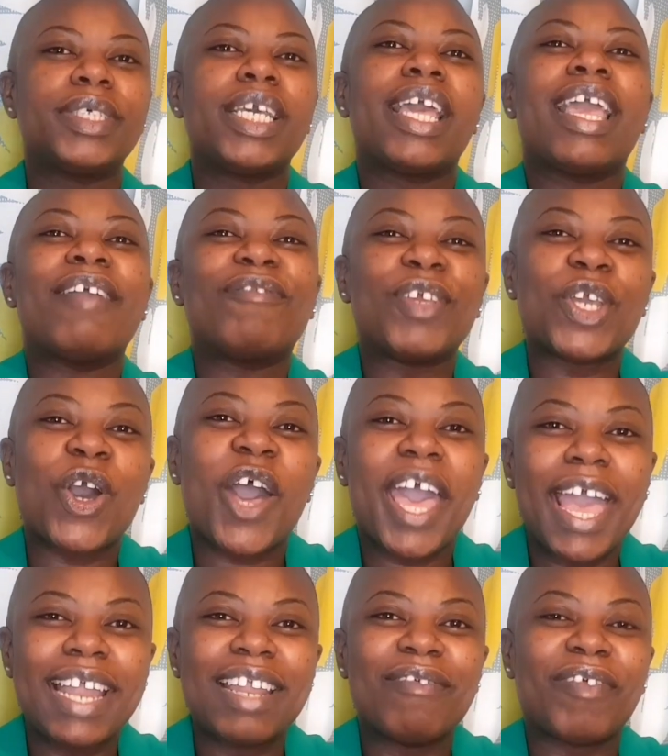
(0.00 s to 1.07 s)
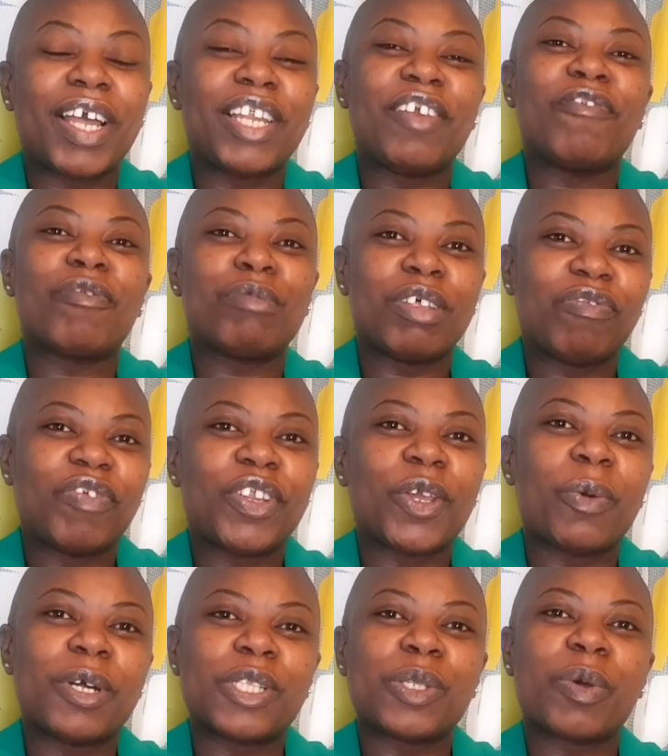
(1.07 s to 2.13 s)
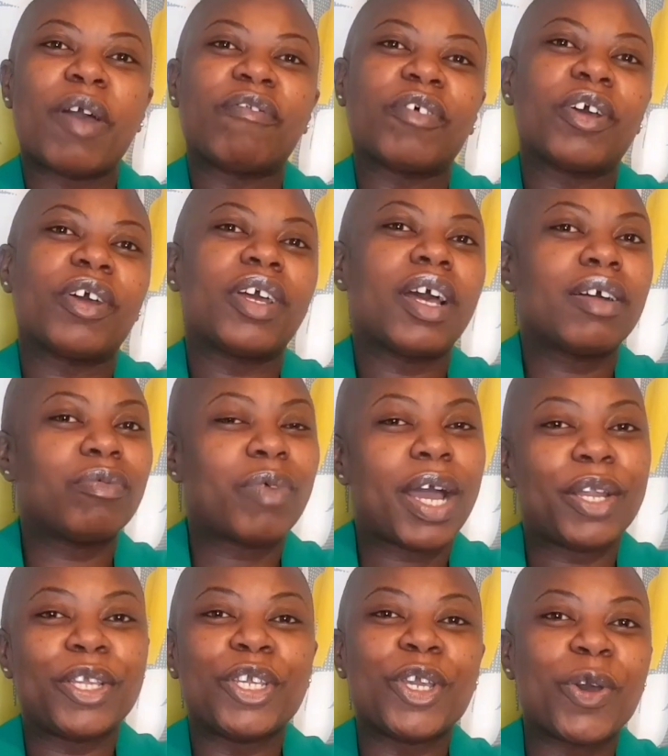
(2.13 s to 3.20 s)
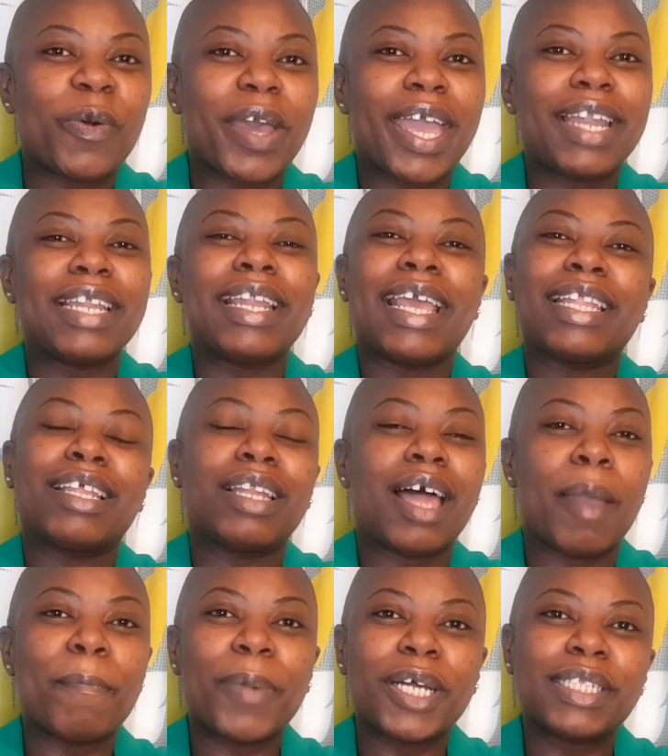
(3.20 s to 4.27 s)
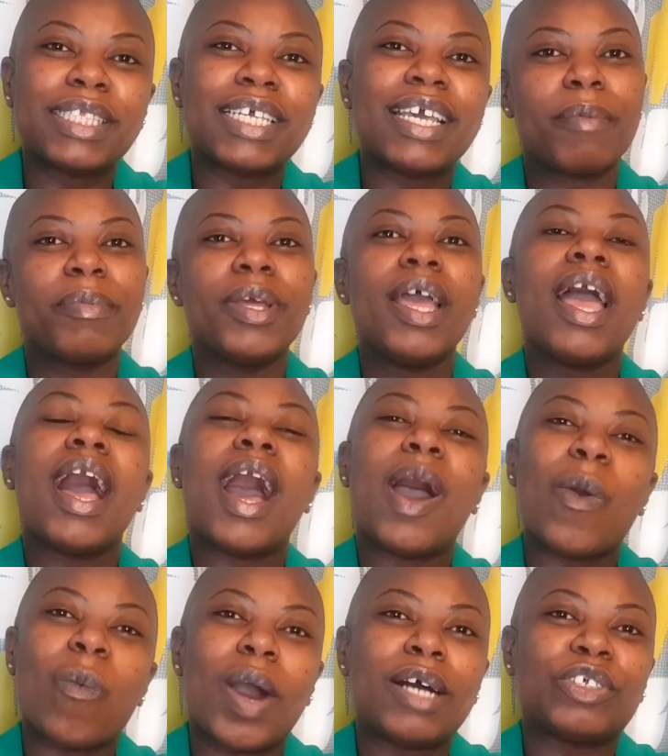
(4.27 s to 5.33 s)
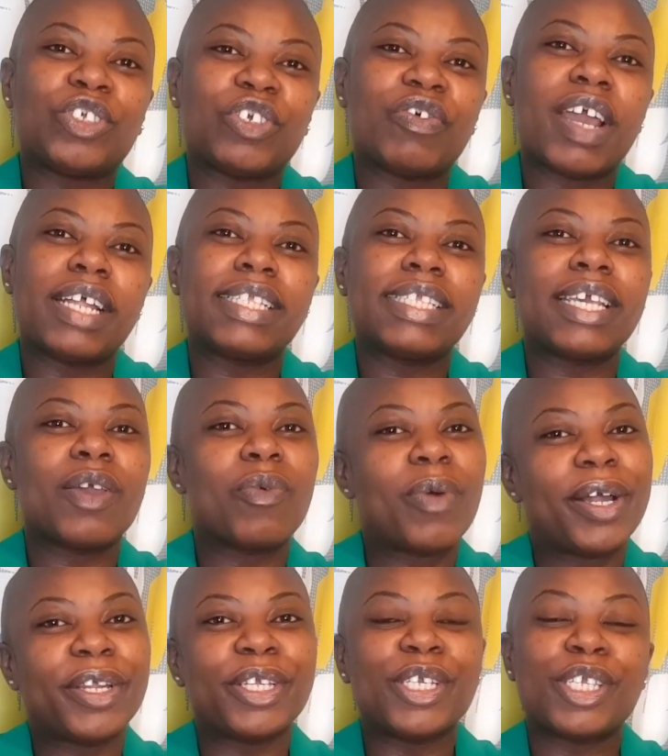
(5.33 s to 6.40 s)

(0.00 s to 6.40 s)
If you got any value from this video whatsoever, why don't you go ahead and hit the like button? And whilst you're at it, why don't you